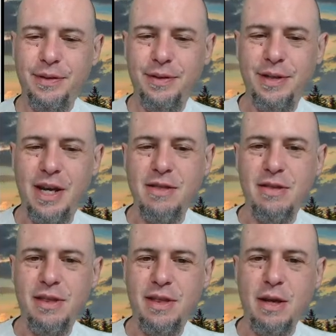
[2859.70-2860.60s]
and
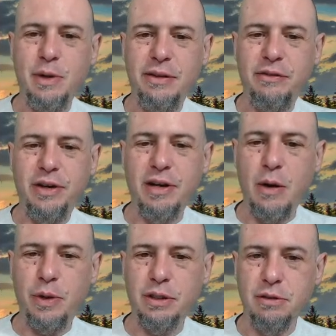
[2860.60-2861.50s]
then we'll have to figure out
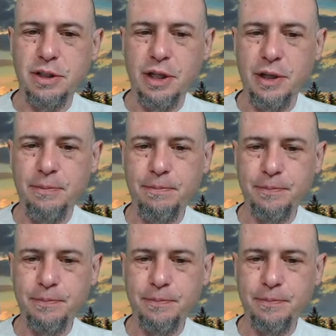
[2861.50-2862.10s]
what to return.